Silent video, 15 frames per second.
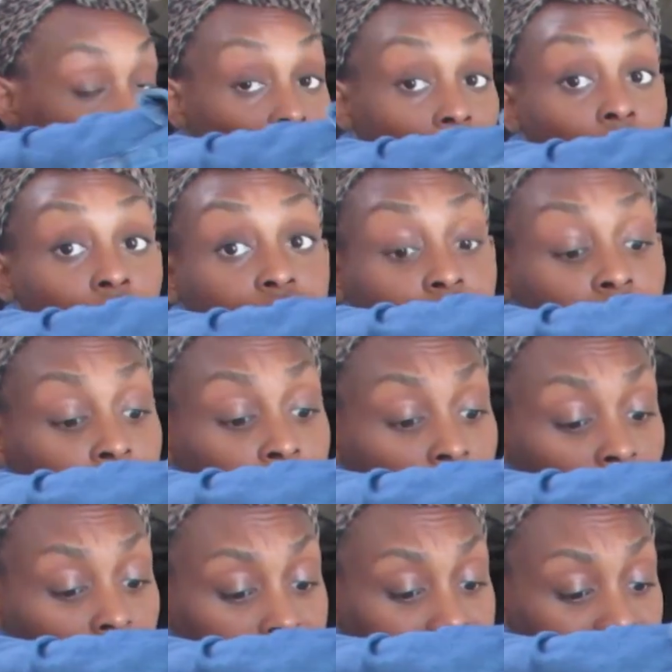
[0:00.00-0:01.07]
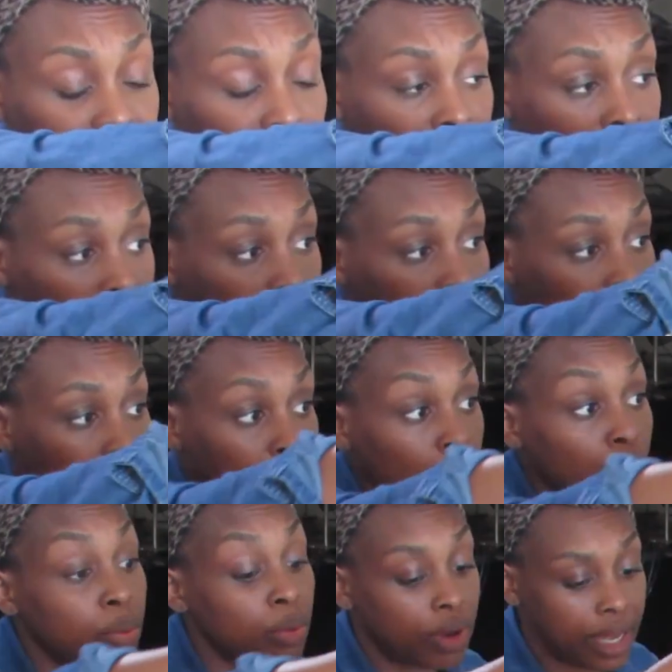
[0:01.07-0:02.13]
I also bought a
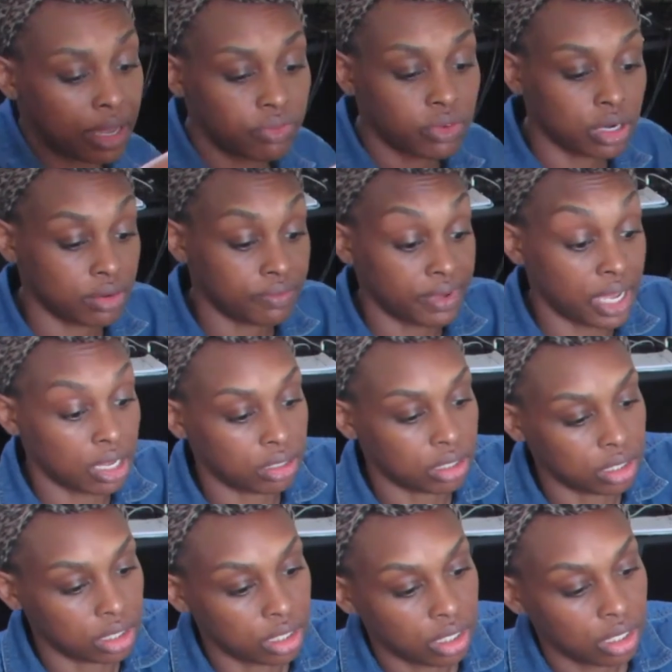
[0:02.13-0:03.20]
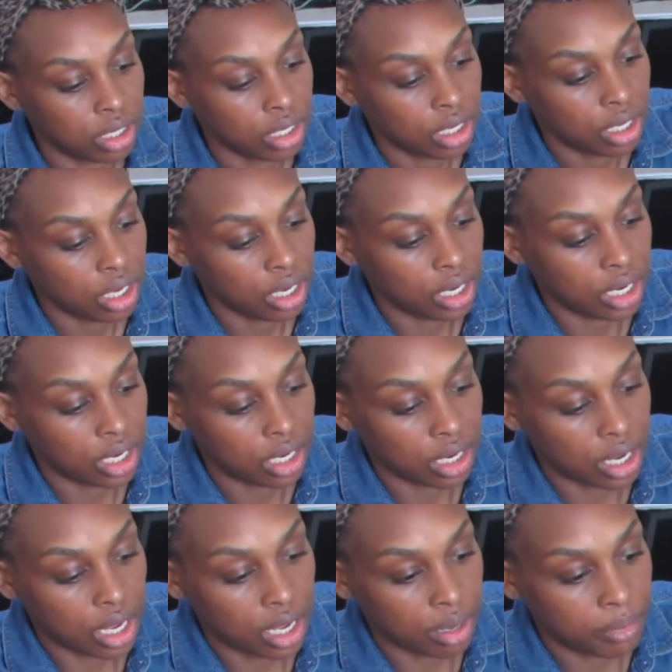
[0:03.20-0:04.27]
purple African violet, and
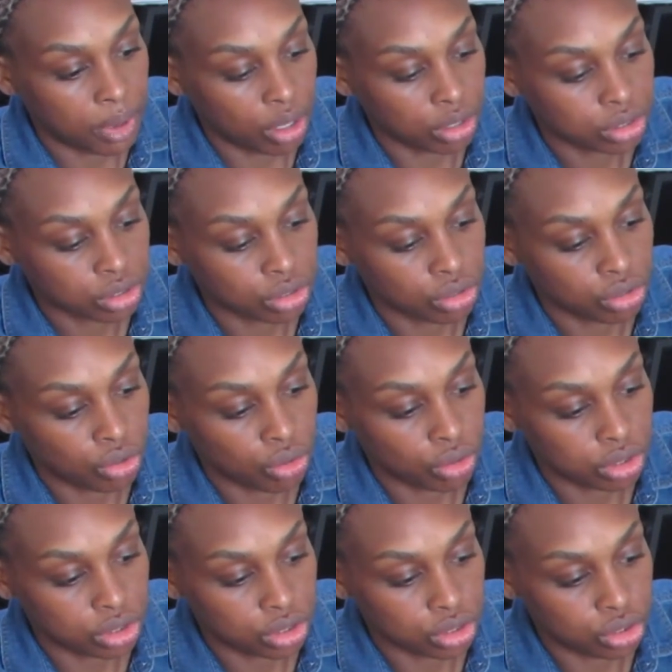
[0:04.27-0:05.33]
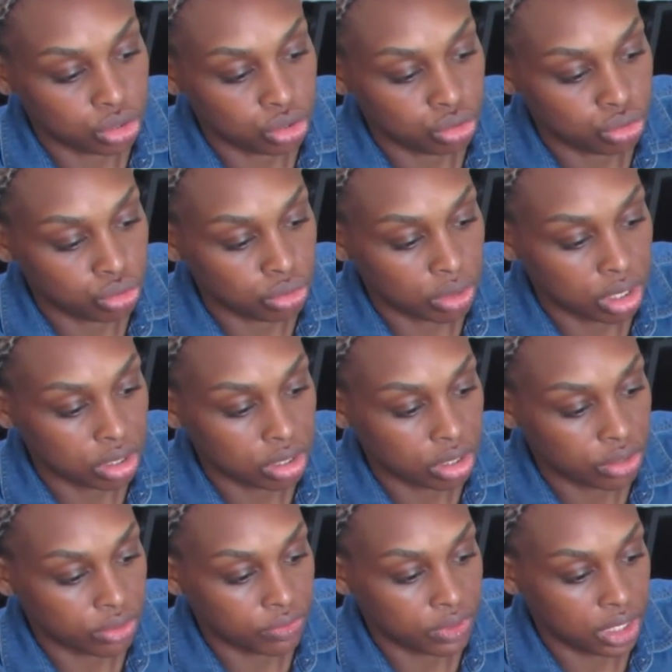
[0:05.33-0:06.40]
I'm also going to do
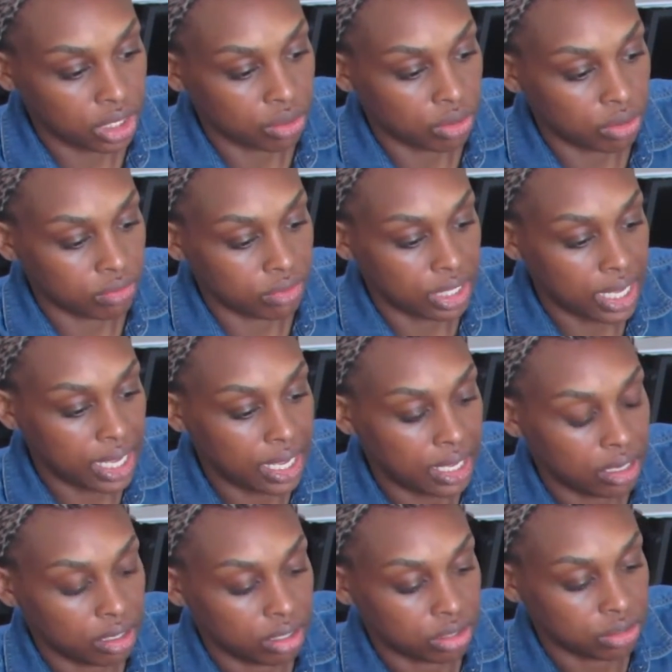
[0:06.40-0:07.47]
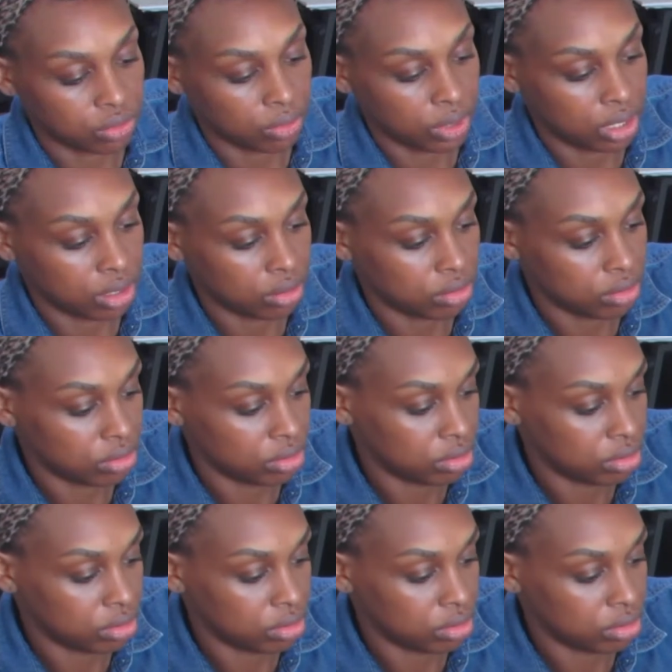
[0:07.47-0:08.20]
another video on that as well.